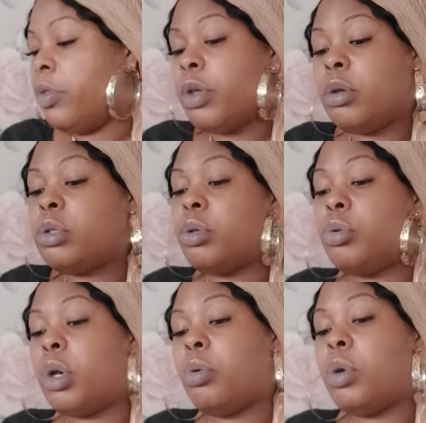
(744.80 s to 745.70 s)
Those who
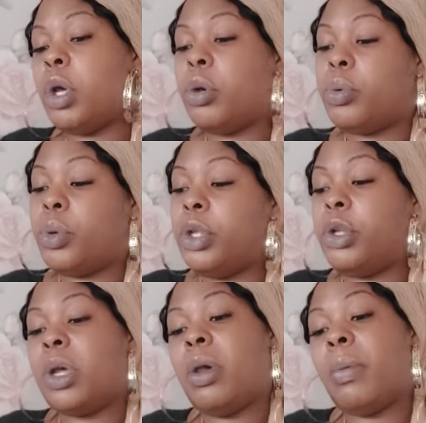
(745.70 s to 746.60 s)
know, know. And
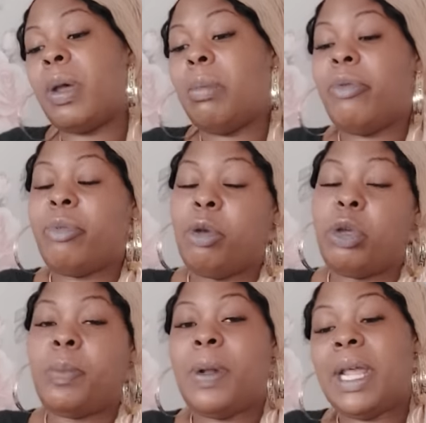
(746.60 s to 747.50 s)
you know I'm coming from a
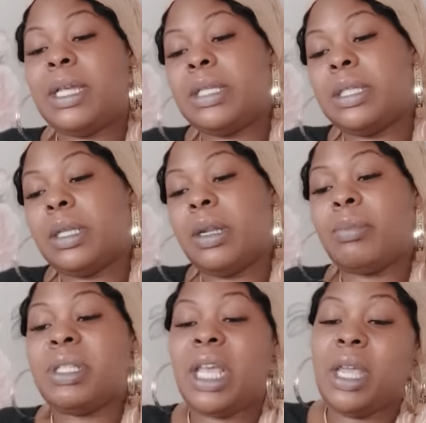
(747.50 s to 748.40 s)
good place and
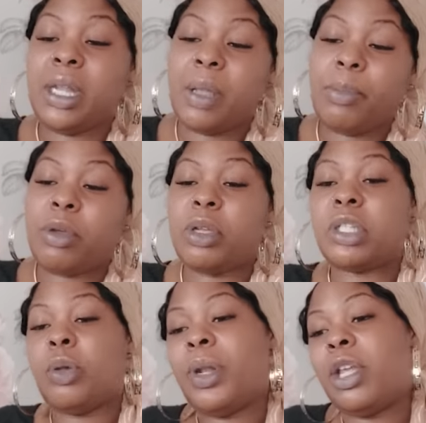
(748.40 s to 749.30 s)
I'm saying it because
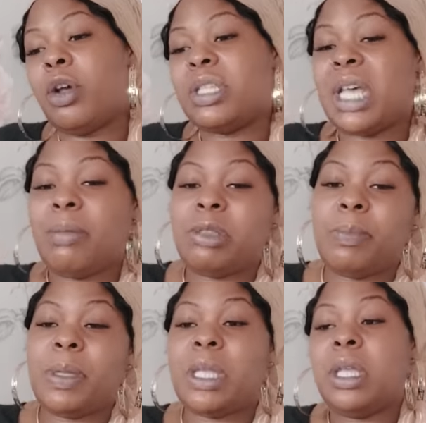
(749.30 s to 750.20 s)
no one ain't got time to
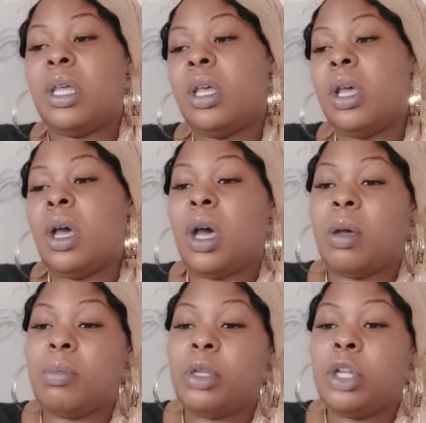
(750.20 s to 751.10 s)
be
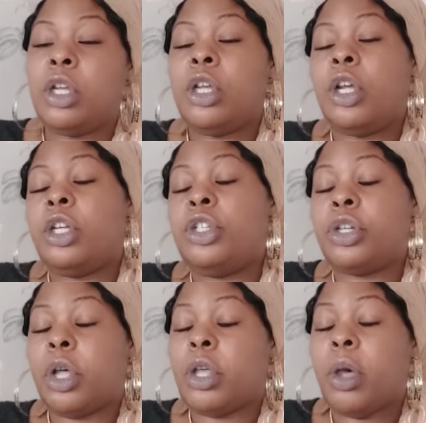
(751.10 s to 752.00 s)

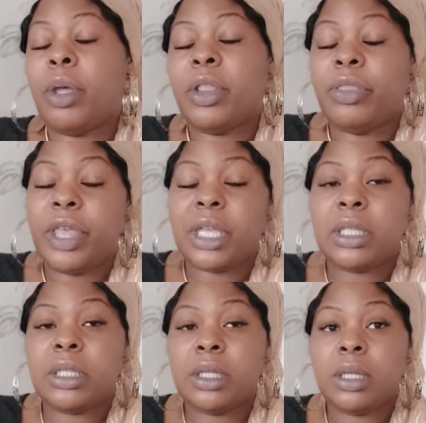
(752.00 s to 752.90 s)
sugarcoating
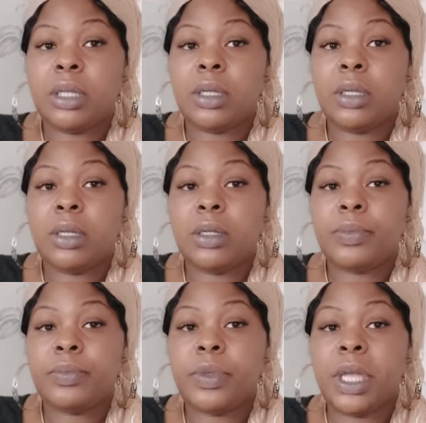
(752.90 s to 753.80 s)
things.
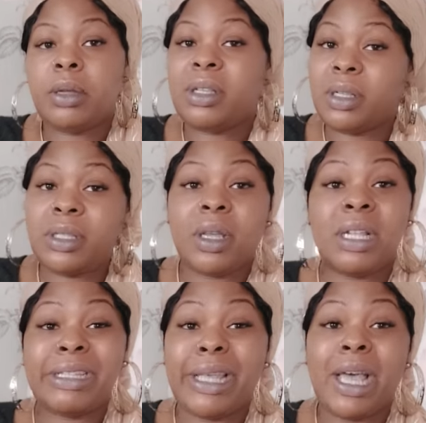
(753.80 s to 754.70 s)
Yeah, I'm going
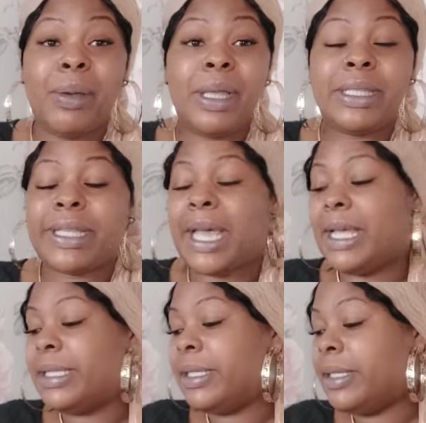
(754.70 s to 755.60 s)
to say how it is,
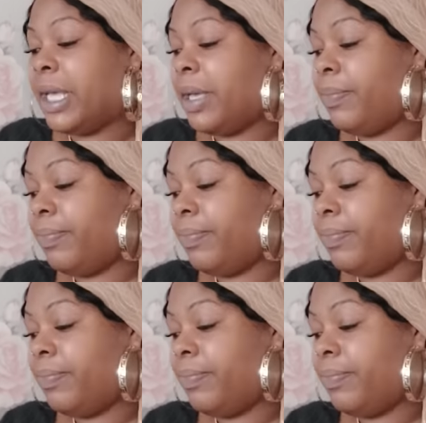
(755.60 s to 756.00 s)
guys, yeah?